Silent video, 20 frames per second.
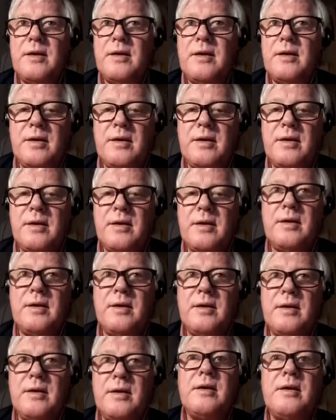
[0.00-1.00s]

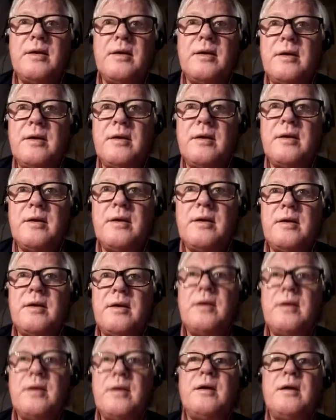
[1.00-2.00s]

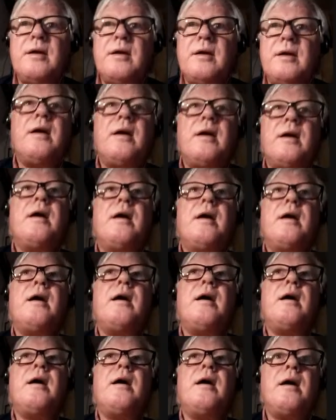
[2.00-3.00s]

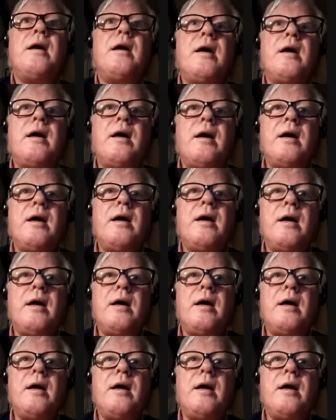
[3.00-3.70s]
[no speech]